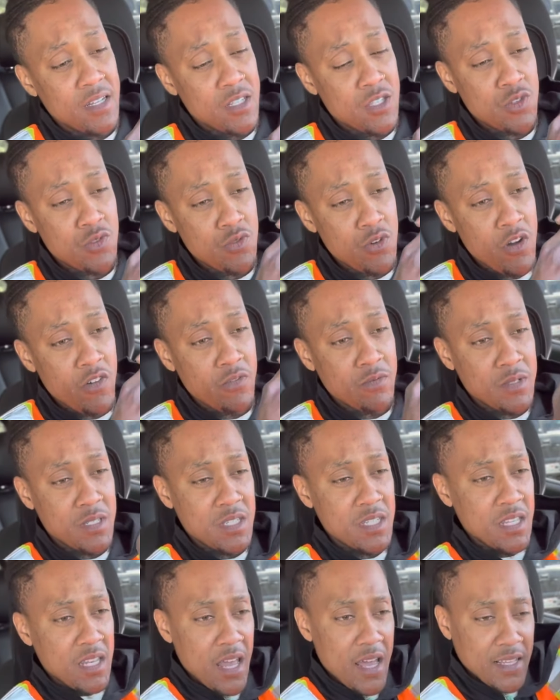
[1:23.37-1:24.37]
2 of them
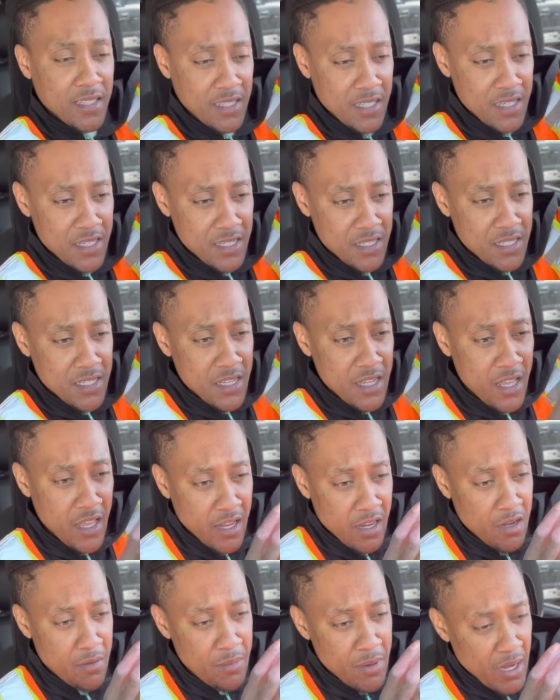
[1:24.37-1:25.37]
sit like this, and then
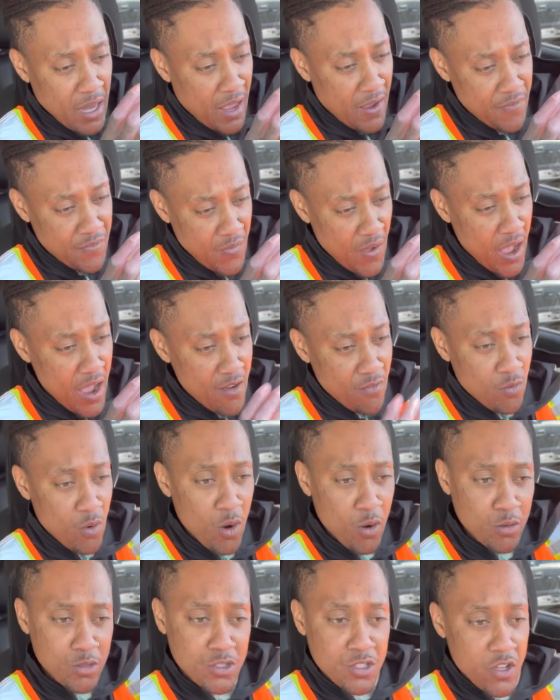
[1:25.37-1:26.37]
it'd be like 5
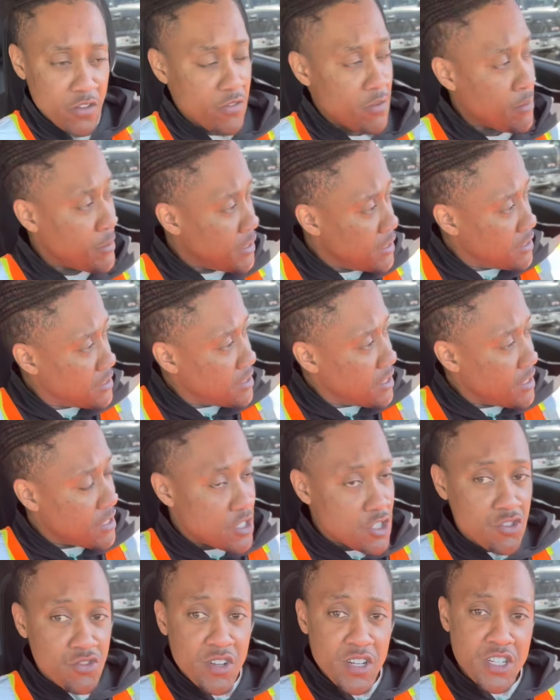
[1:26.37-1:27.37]
rows of them, and these things
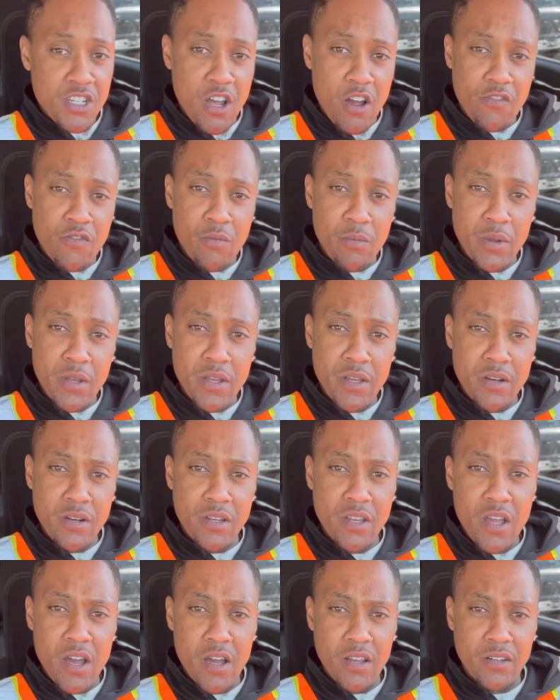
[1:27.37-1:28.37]
stretch out from here to
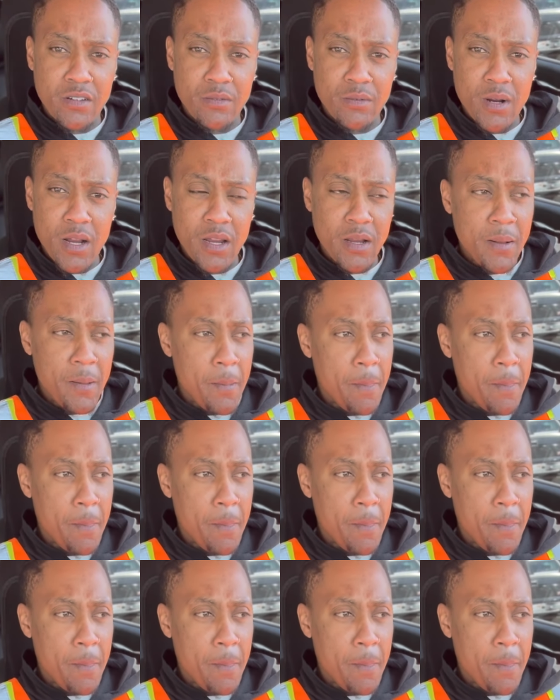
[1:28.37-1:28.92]
yonder, right?